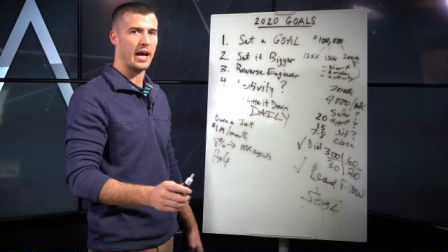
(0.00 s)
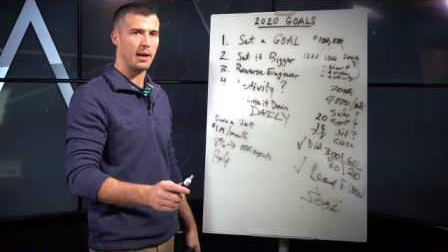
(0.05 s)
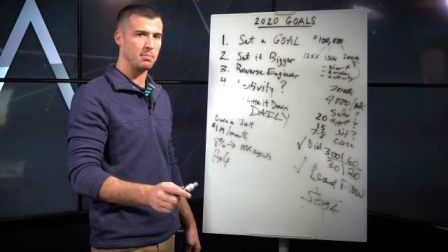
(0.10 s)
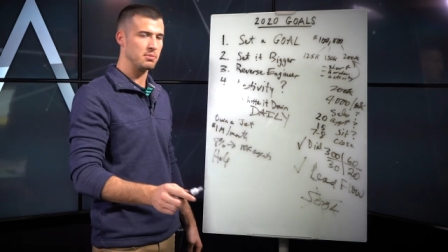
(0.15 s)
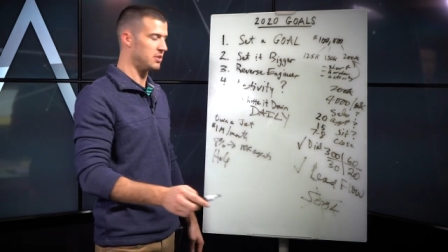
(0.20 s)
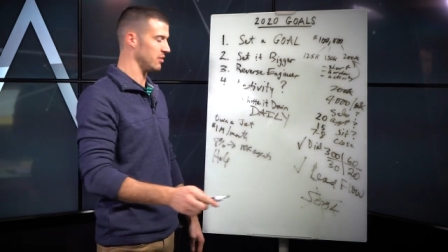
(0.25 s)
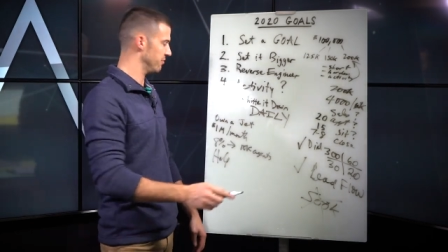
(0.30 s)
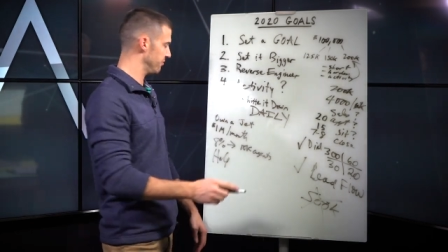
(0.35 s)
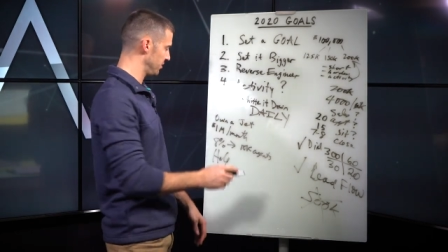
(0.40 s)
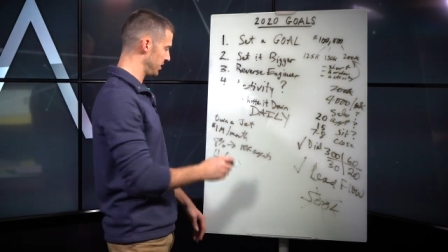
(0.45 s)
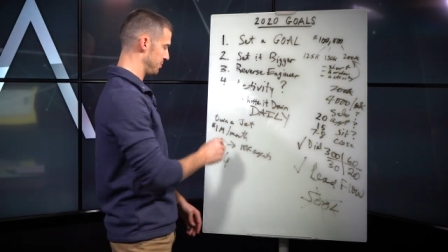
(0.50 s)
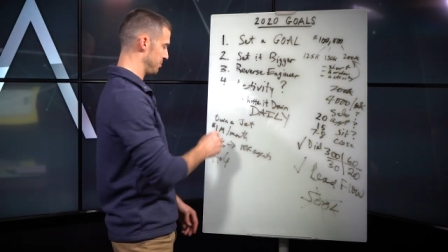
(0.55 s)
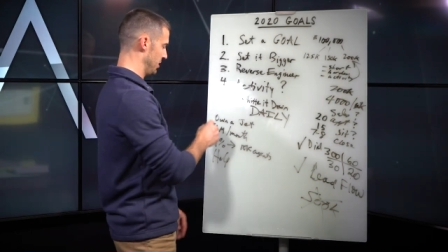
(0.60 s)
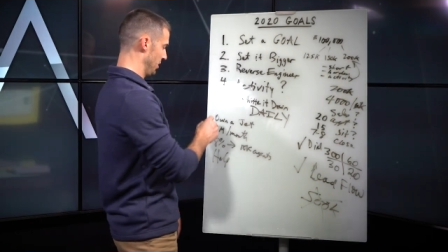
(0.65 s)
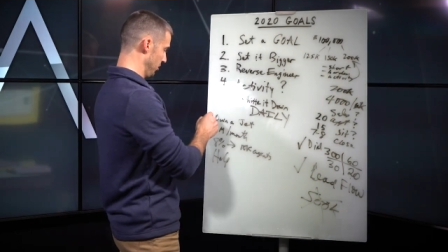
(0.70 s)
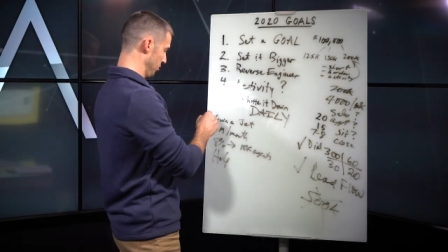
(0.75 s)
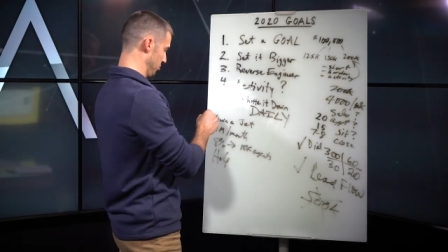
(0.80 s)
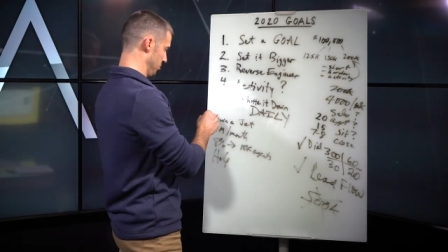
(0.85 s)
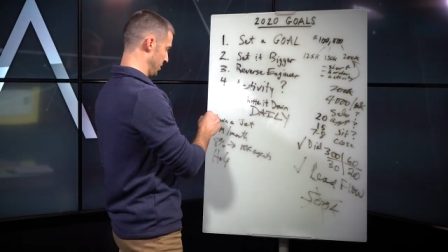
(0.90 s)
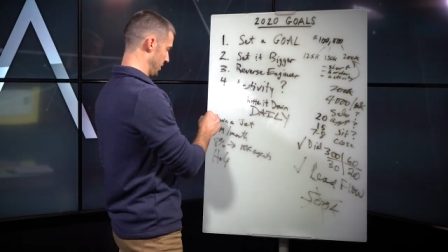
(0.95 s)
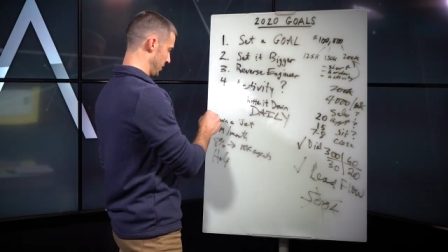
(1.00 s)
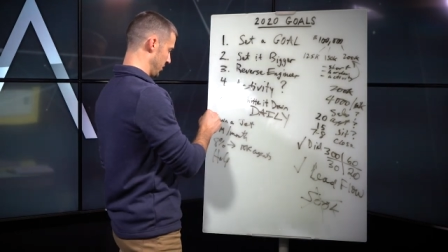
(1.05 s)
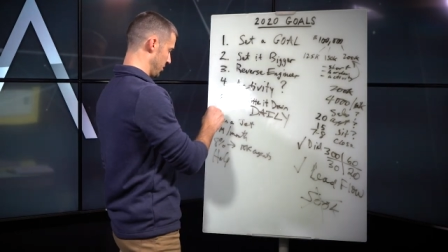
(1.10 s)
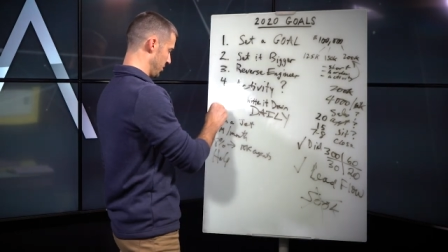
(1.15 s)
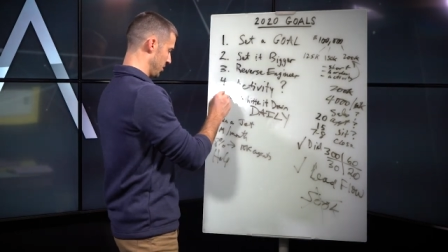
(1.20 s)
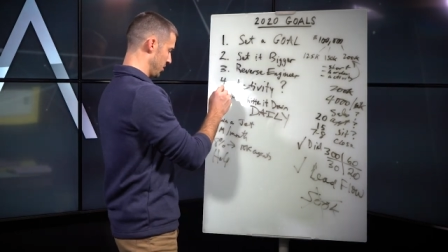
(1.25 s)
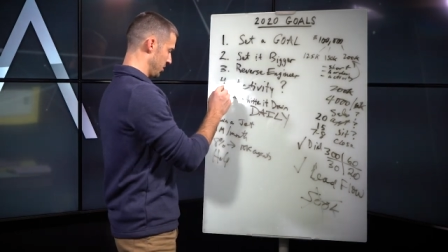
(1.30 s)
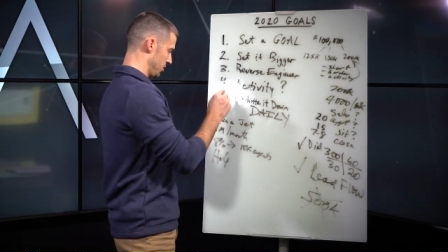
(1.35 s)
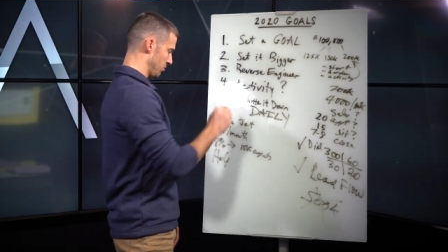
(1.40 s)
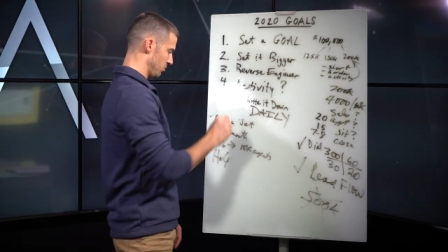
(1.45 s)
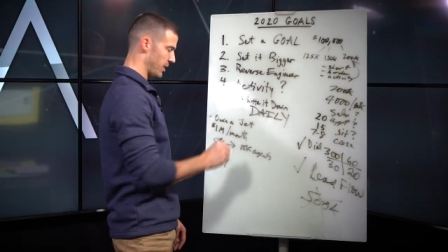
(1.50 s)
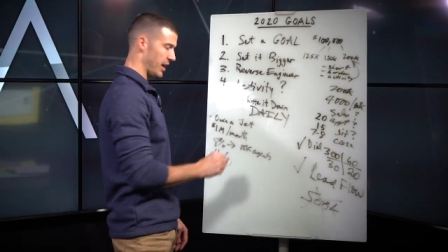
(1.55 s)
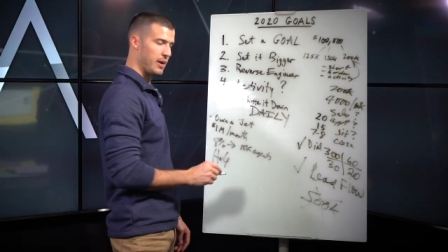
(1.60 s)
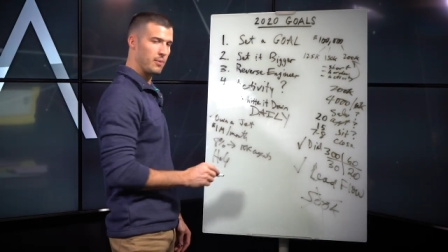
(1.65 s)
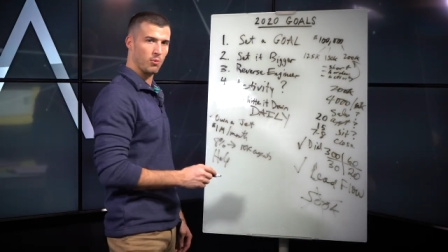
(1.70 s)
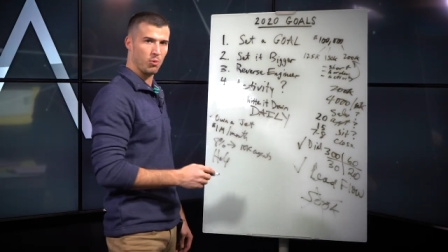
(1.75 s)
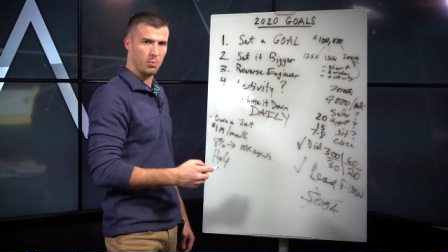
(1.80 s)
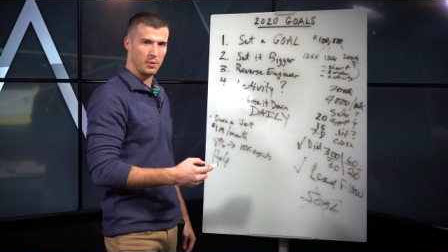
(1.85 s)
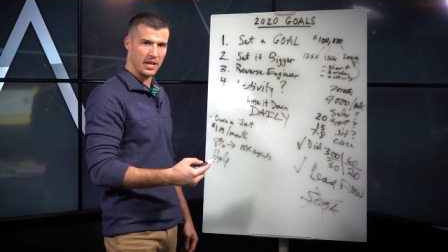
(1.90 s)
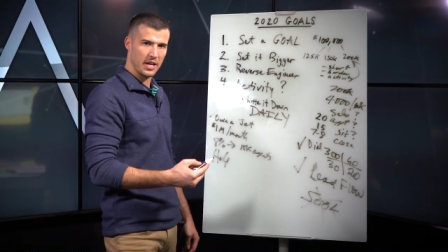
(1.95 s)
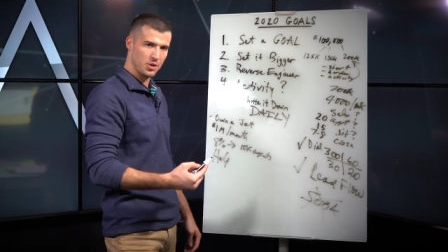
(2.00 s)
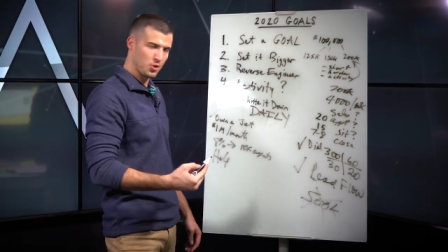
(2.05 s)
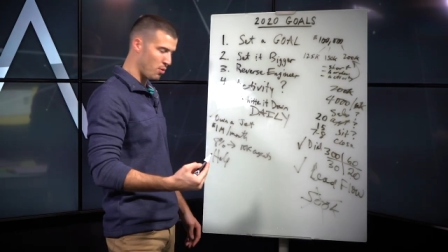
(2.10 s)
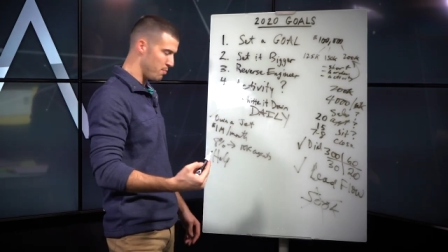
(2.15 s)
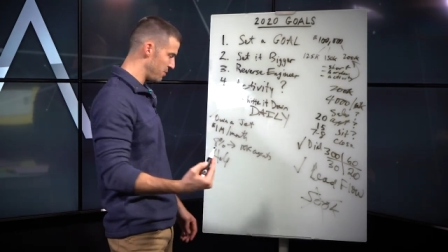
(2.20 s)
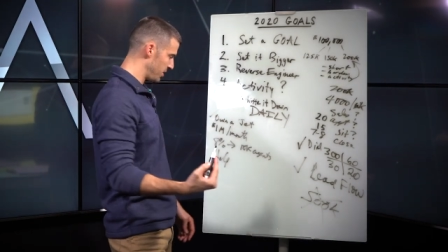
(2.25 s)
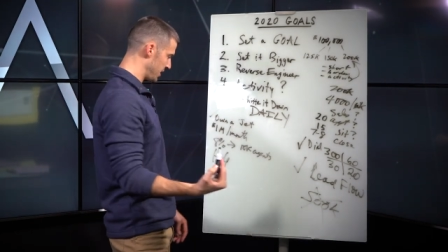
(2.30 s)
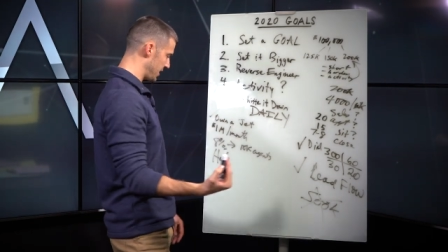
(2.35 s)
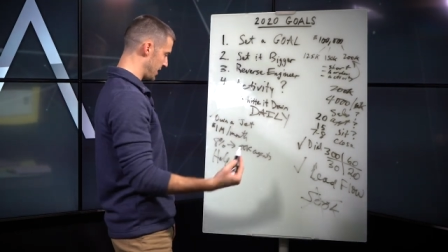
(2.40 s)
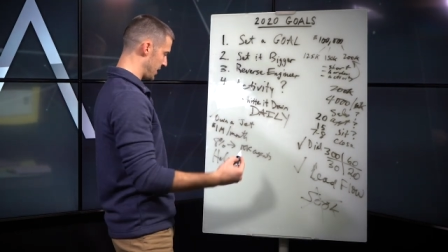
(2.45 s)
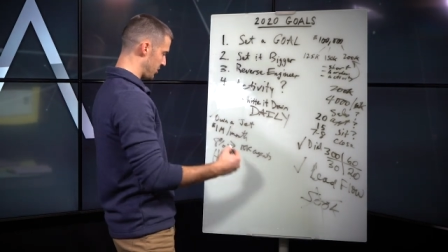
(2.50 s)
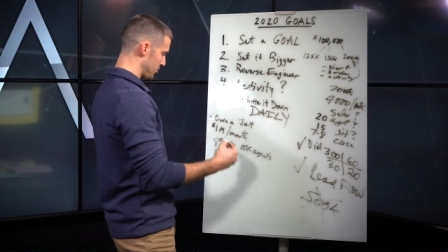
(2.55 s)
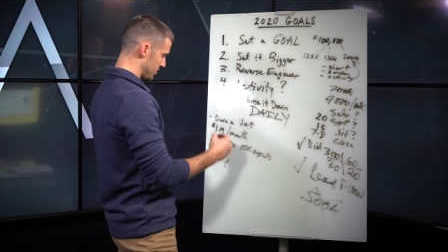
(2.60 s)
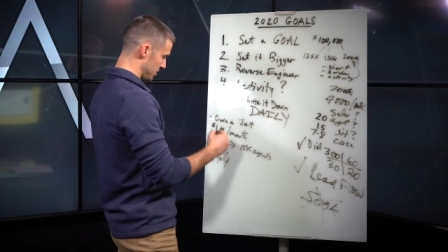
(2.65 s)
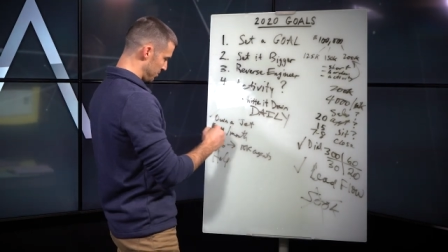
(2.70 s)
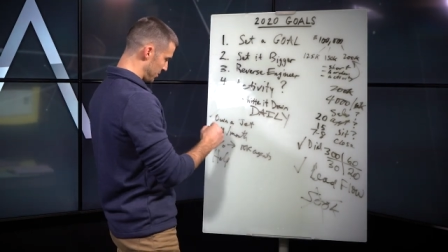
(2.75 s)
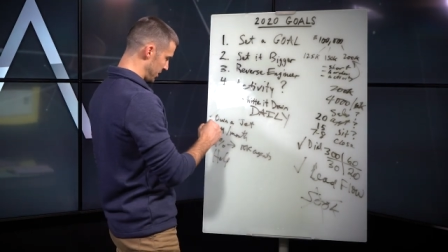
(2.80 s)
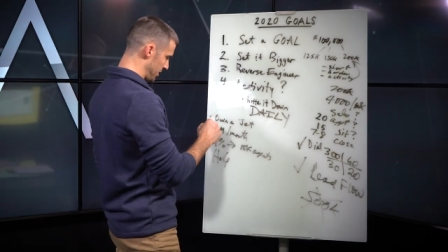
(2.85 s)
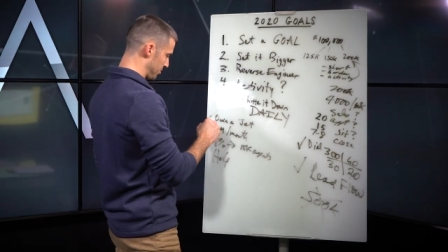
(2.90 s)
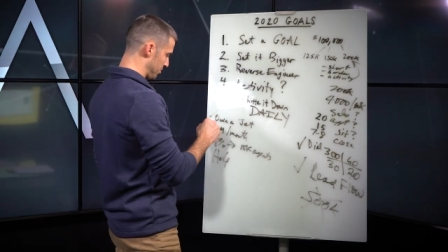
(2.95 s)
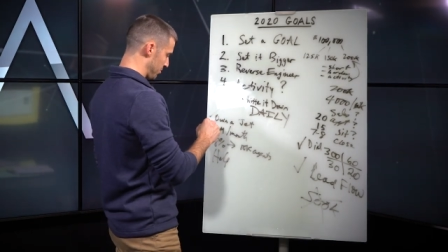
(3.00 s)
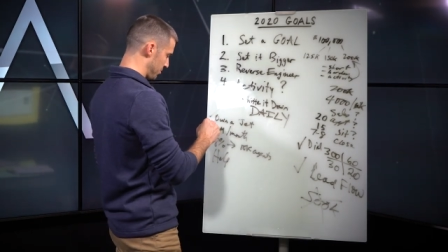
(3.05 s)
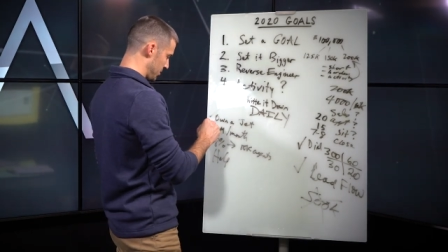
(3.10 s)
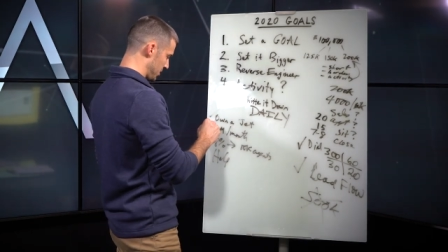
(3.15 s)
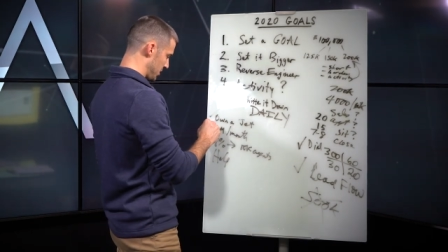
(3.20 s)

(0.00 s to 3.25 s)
Absolutely right? Will we get to a million dollars a month?